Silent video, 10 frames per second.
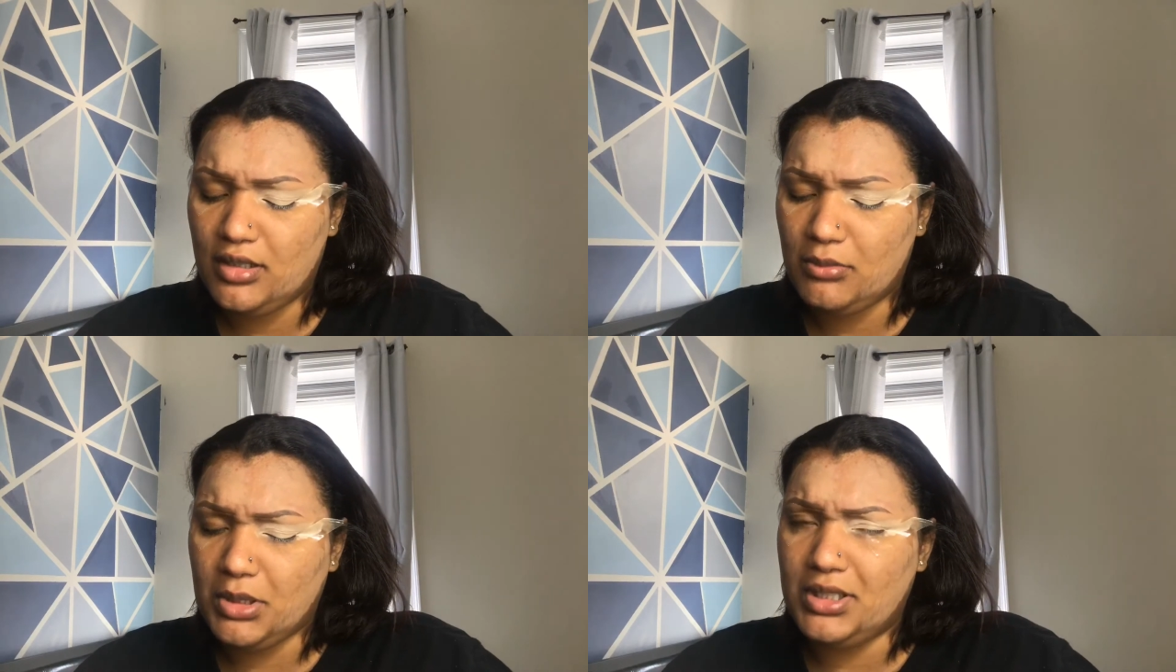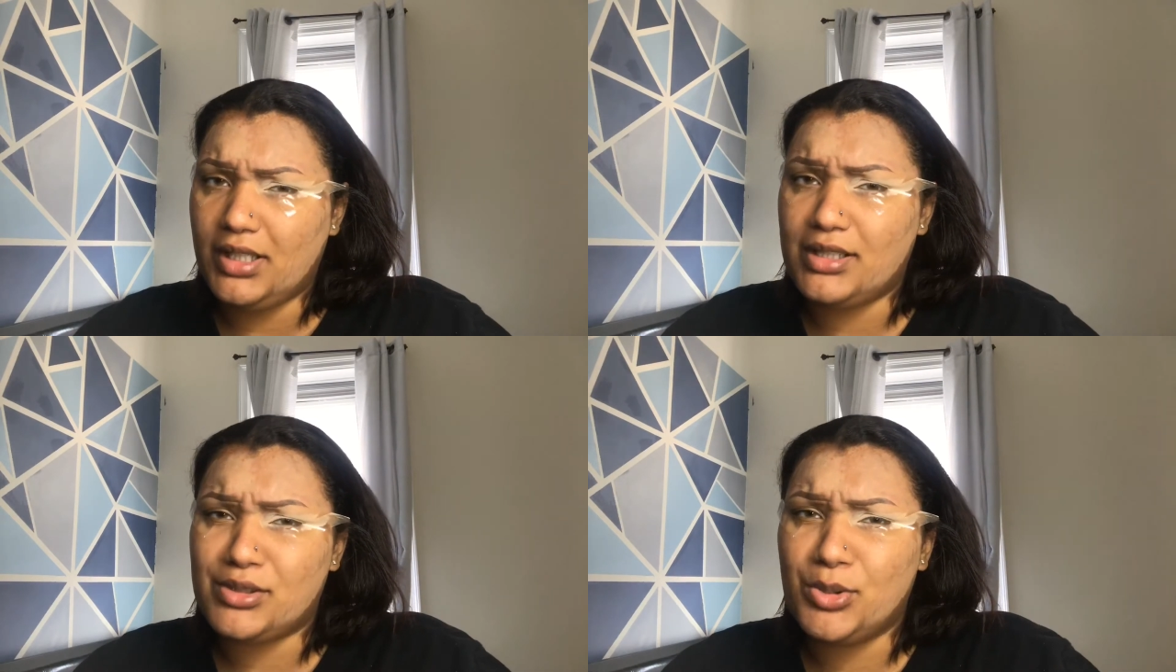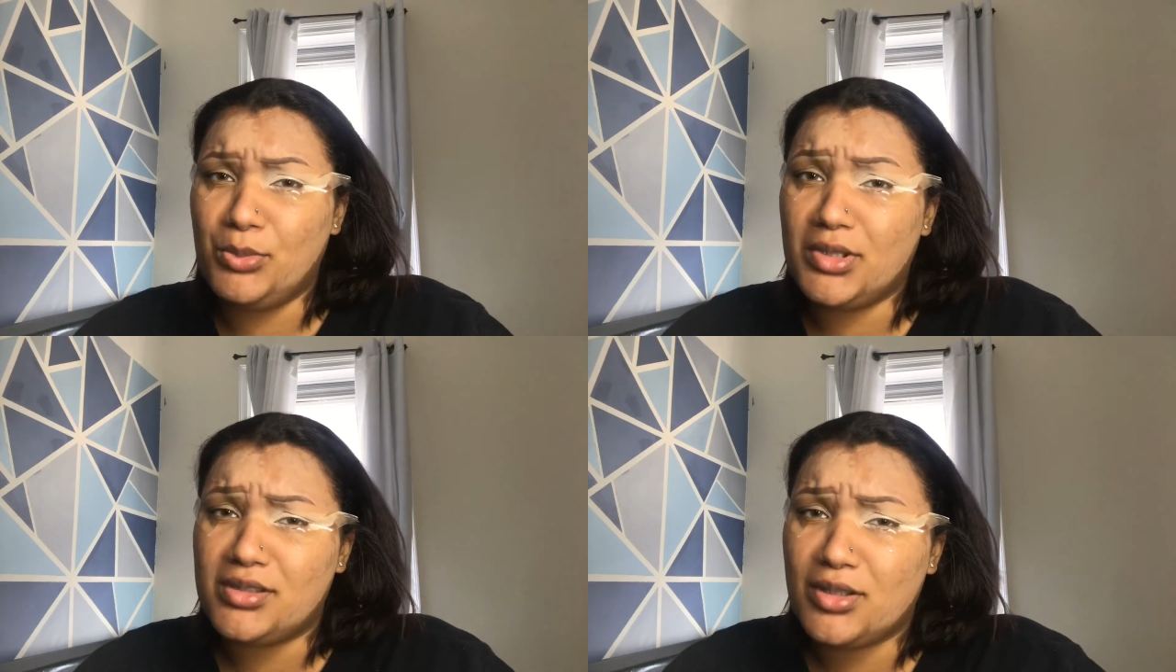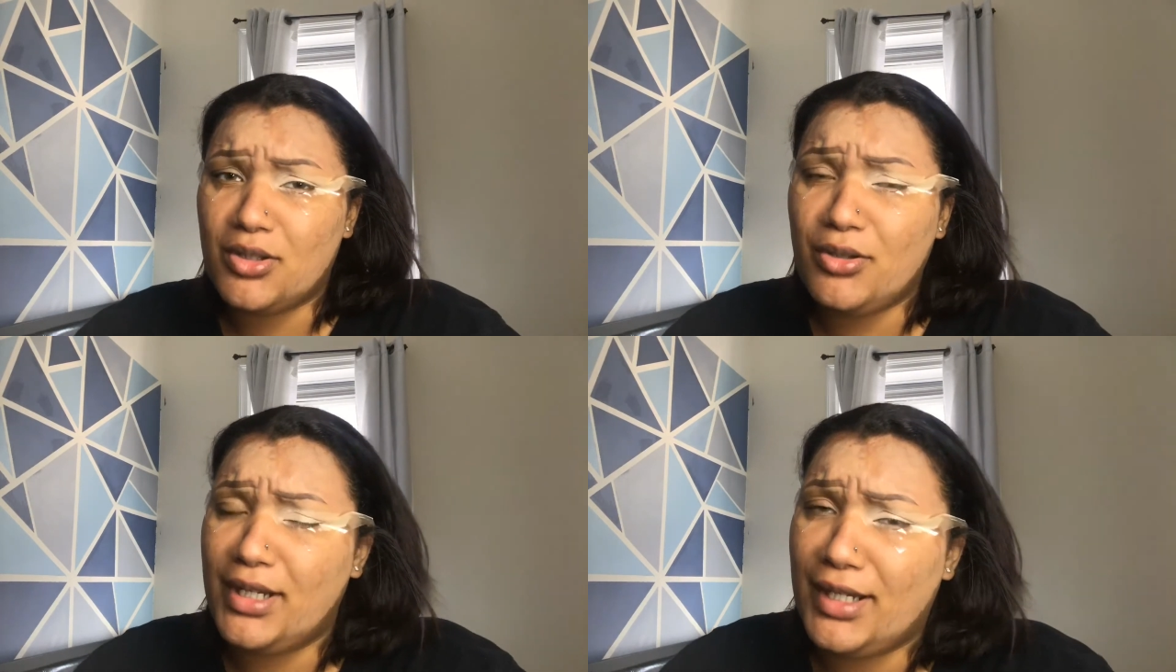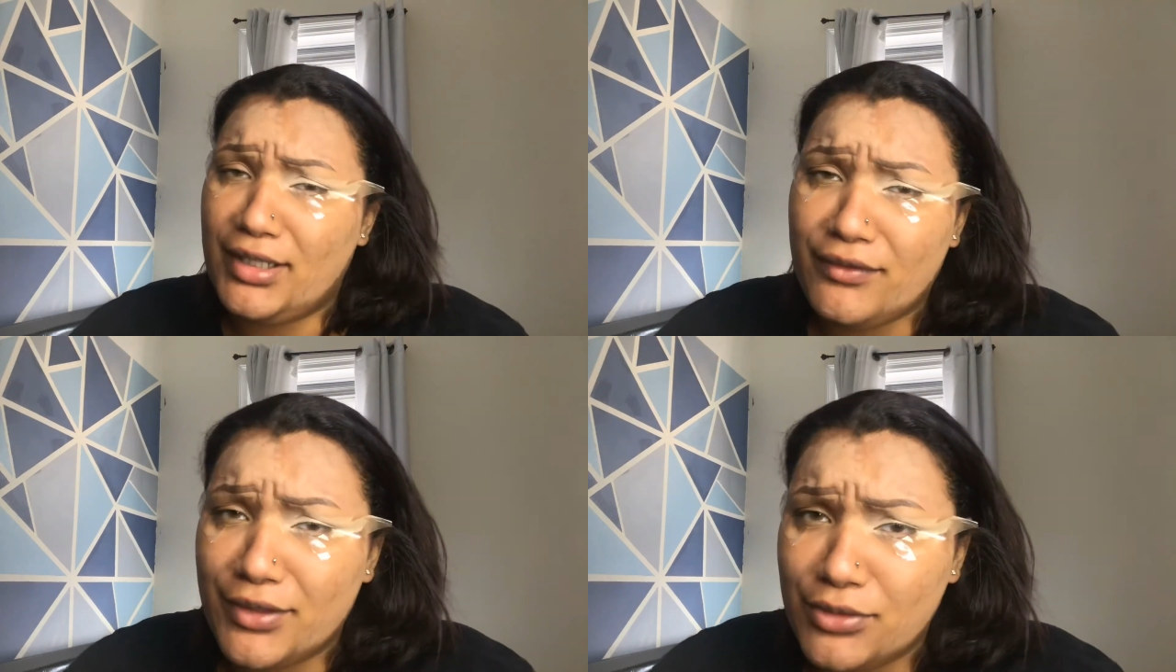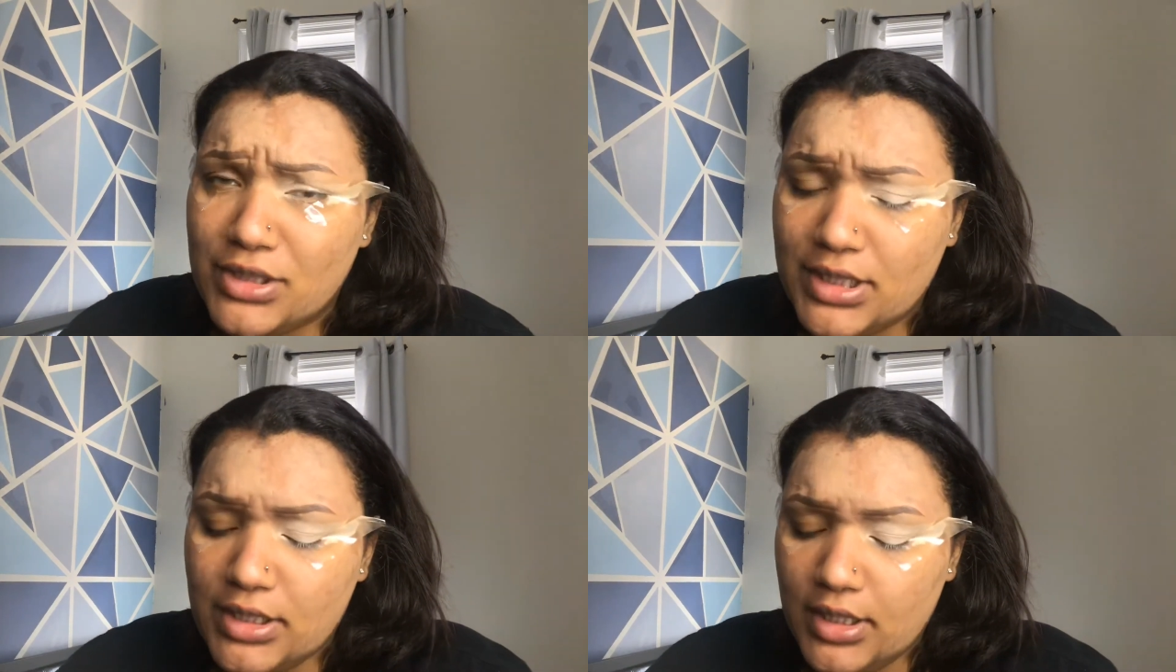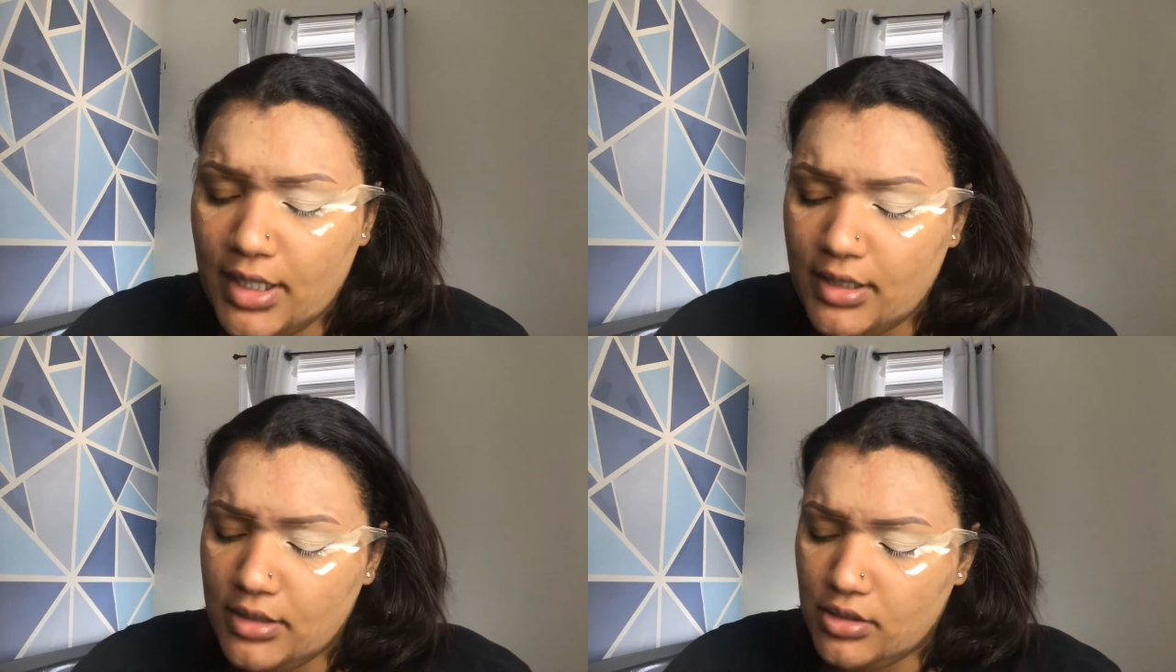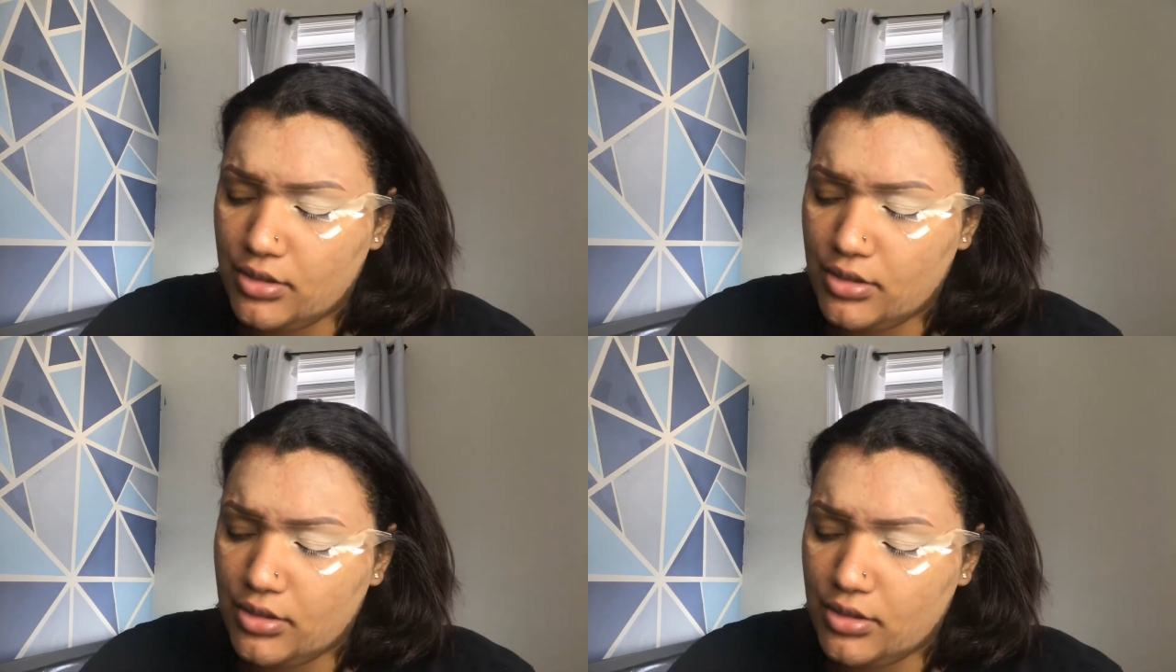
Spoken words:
like 2 months ago, and I never used it yet.